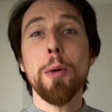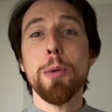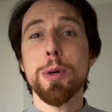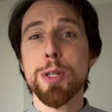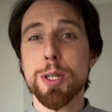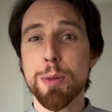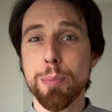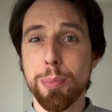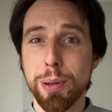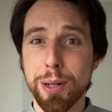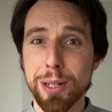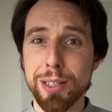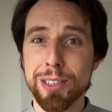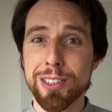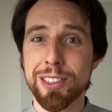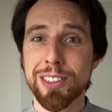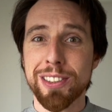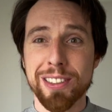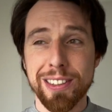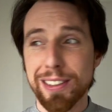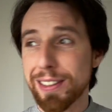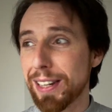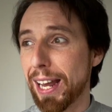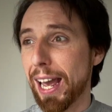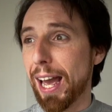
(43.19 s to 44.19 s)
as a person
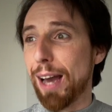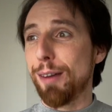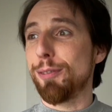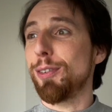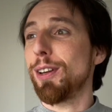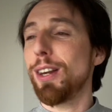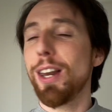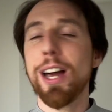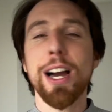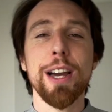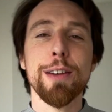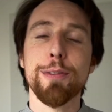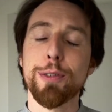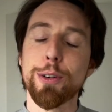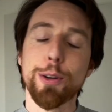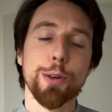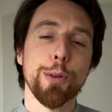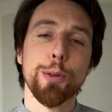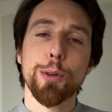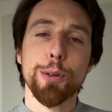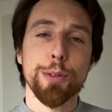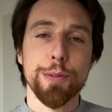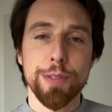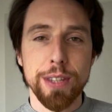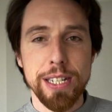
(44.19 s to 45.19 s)
and have a life and
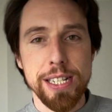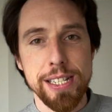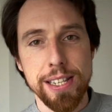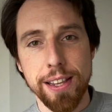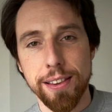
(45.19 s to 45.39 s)
all of these